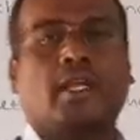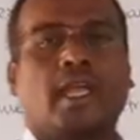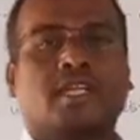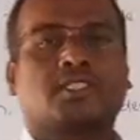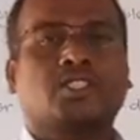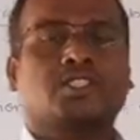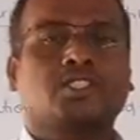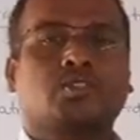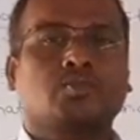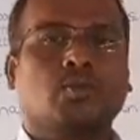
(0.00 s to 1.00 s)

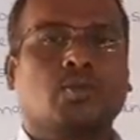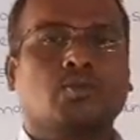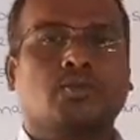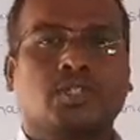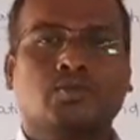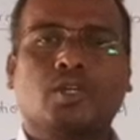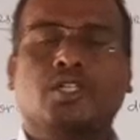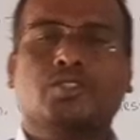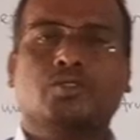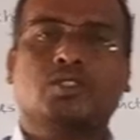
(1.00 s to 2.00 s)
Exhaustible natural
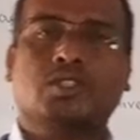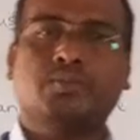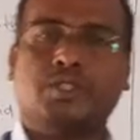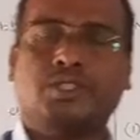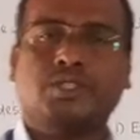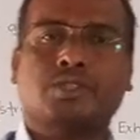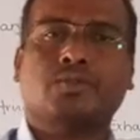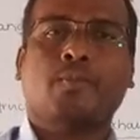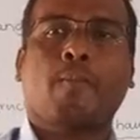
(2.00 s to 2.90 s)
resources means